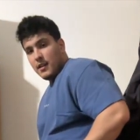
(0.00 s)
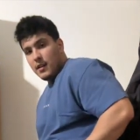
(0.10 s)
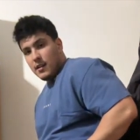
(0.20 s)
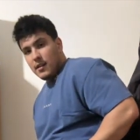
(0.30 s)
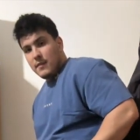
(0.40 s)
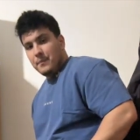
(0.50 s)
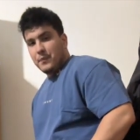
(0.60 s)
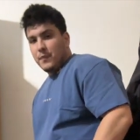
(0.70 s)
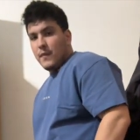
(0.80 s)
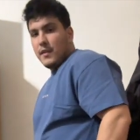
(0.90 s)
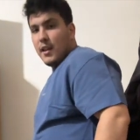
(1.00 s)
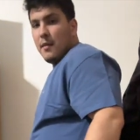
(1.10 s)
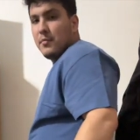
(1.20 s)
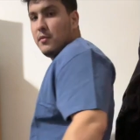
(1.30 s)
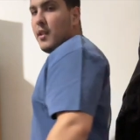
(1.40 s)
Uh,
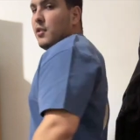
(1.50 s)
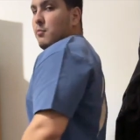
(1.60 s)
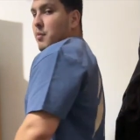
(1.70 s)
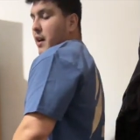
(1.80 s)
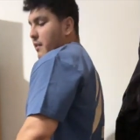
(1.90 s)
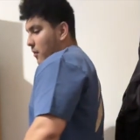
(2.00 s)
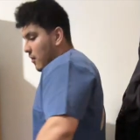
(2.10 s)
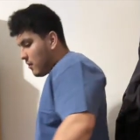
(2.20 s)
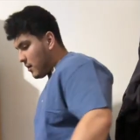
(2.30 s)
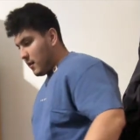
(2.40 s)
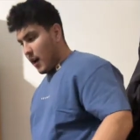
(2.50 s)
not not too bad at all.